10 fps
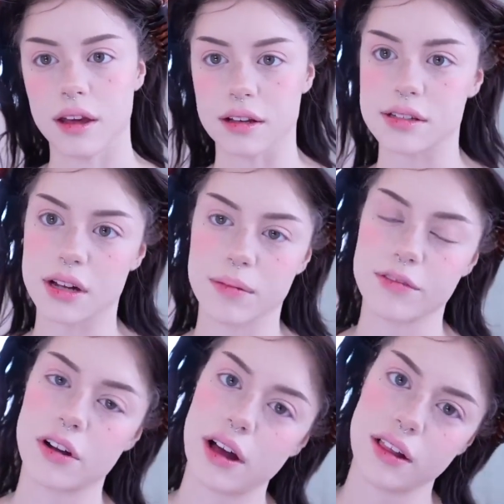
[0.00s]
think it's time
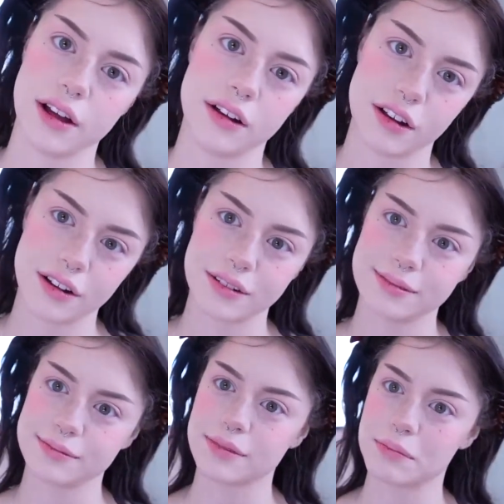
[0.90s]
for eyeliner.
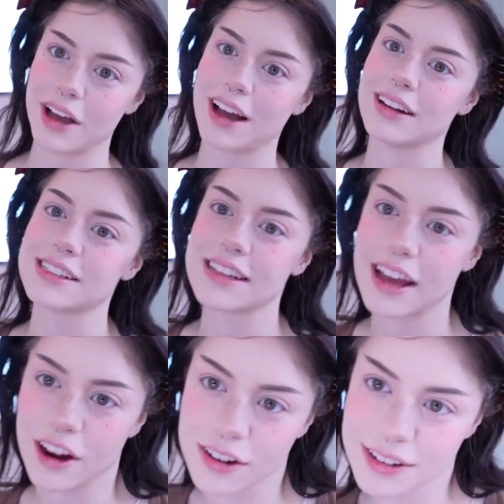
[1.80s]
I'm kind of
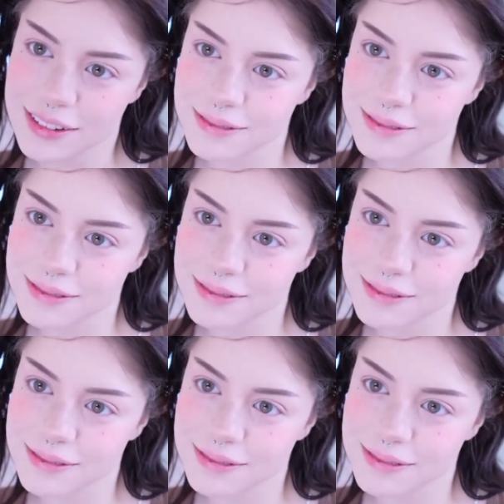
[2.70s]
scared.